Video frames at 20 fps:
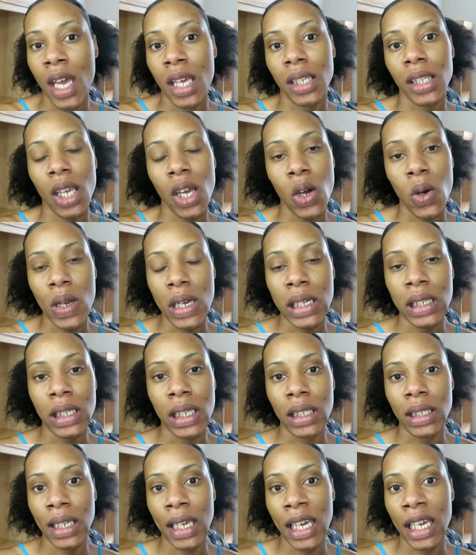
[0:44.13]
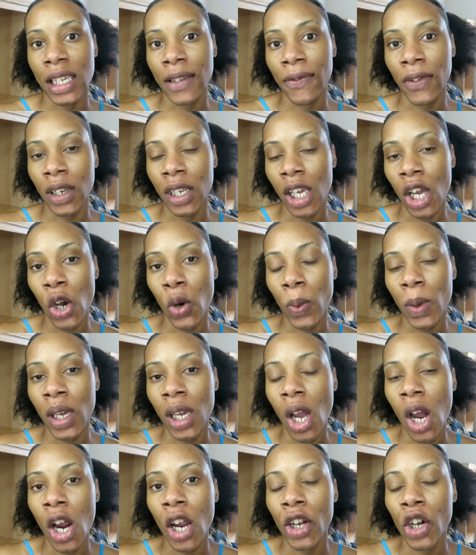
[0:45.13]
So in today's video,
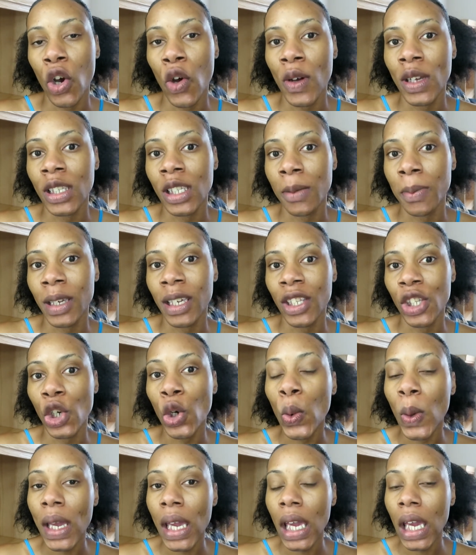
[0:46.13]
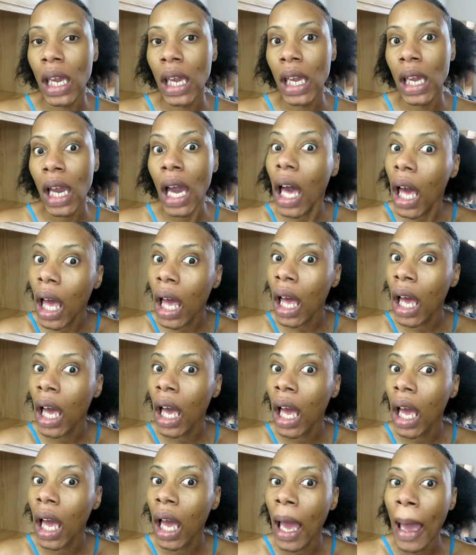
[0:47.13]
we are going to be doing... Uh,
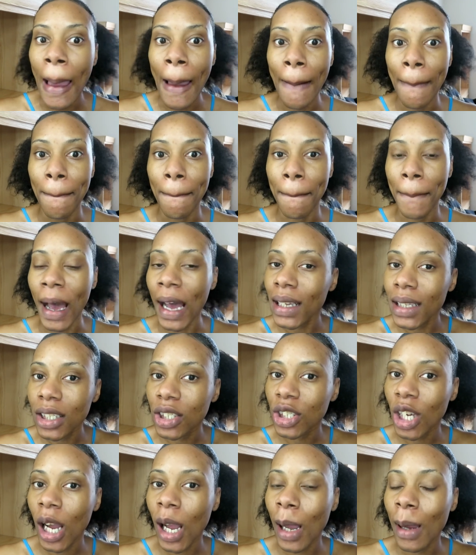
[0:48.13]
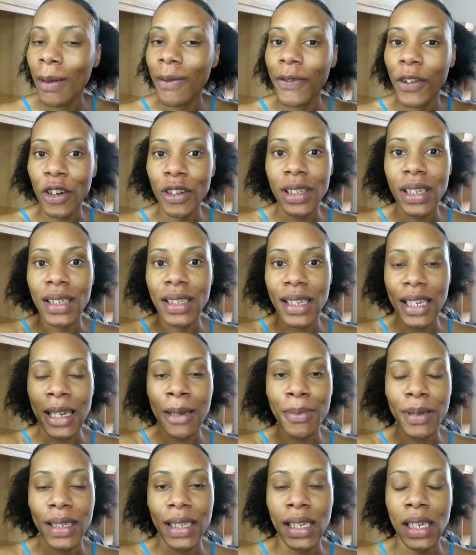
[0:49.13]
BoxyCharm versus
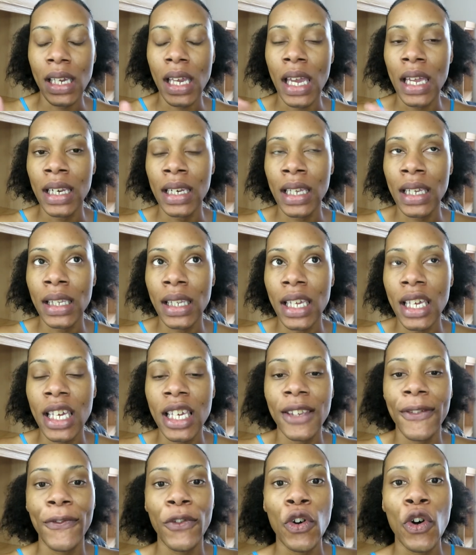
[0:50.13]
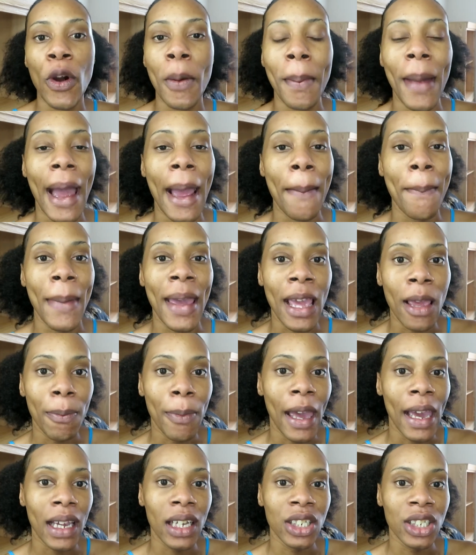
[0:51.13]
Ipsy and this is for my May
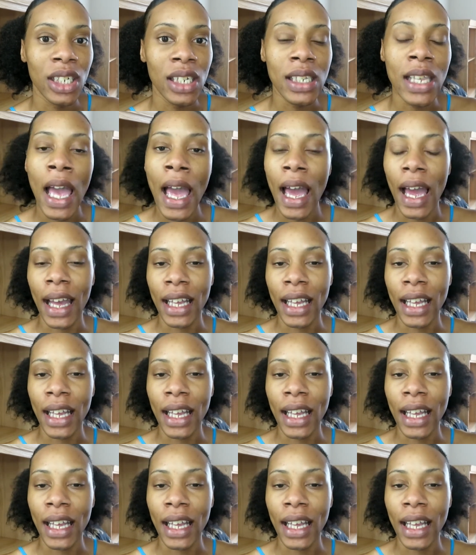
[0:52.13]
packages.